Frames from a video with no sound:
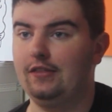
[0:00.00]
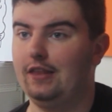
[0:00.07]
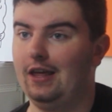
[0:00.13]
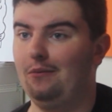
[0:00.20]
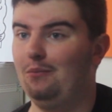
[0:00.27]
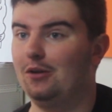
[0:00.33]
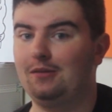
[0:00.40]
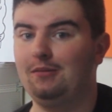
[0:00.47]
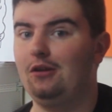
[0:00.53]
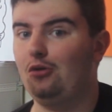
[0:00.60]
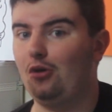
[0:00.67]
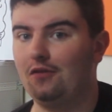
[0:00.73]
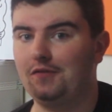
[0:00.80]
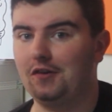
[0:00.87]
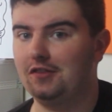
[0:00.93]
that it must have been
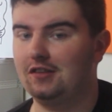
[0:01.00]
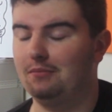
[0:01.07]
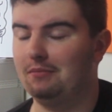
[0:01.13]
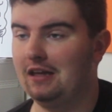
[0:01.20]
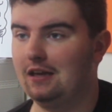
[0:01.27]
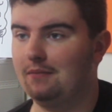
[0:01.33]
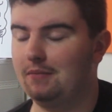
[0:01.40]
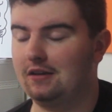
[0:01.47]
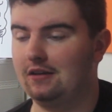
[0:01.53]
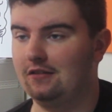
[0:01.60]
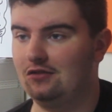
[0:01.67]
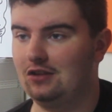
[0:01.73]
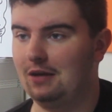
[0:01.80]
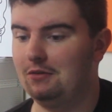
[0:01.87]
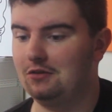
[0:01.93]
a lot of fun to make,
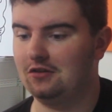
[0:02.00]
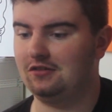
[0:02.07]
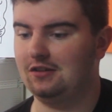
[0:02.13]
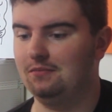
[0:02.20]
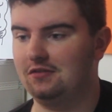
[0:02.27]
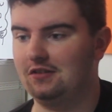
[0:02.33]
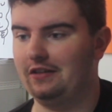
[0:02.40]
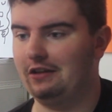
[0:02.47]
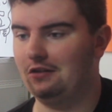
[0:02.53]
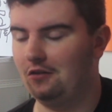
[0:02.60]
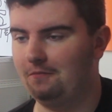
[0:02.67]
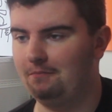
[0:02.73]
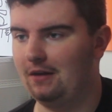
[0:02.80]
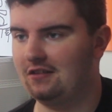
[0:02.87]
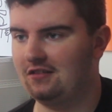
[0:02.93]
because Jamie just seems to like
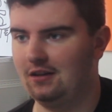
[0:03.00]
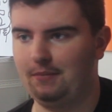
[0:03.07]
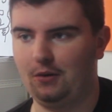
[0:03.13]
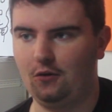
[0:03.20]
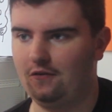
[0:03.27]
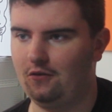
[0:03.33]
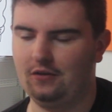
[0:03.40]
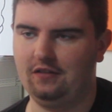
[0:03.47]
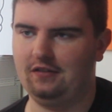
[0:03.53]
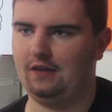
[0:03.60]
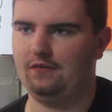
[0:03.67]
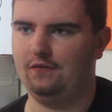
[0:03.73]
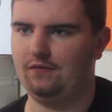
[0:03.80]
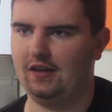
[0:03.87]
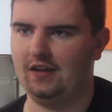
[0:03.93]
love messing about with all these
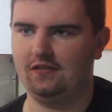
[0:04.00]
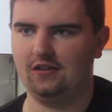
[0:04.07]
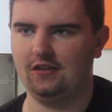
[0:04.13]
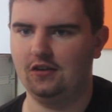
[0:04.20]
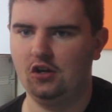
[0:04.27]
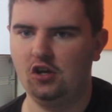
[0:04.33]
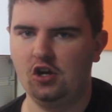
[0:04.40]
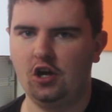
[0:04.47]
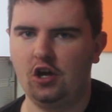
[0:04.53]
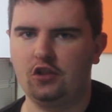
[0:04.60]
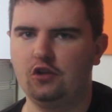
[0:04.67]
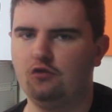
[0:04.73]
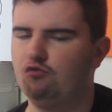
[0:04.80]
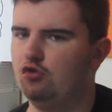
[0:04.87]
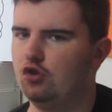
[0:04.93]
different things that
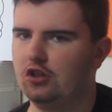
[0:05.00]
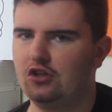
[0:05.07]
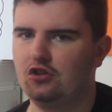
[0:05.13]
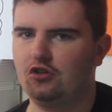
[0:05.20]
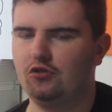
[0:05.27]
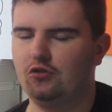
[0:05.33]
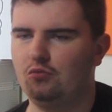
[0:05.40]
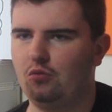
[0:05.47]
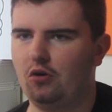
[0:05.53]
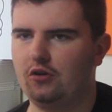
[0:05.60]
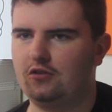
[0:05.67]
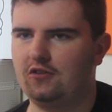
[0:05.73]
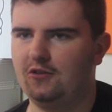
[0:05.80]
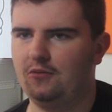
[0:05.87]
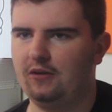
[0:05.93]
really shouldn't
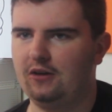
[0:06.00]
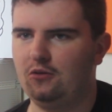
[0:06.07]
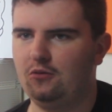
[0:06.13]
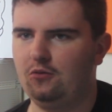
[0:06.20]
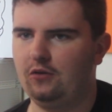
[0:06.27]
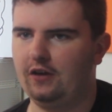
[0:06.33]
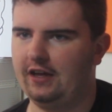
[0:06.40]
work too well.